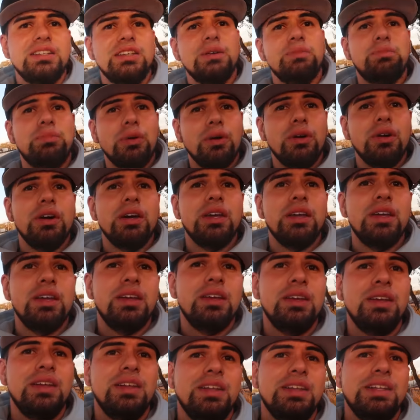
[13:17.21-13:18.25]
your boy
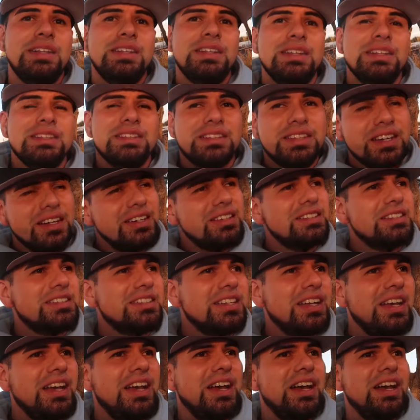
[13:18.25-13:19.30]
does
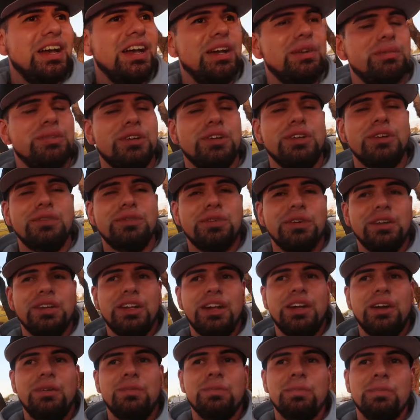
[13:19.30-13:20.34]
have a girlfriend
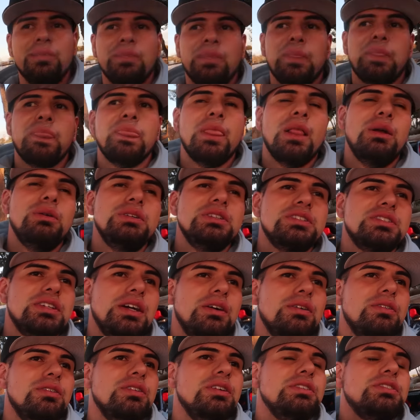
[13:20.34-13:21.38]
now, which I
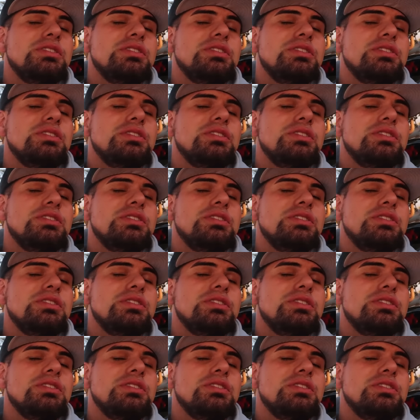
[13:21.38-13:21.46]
will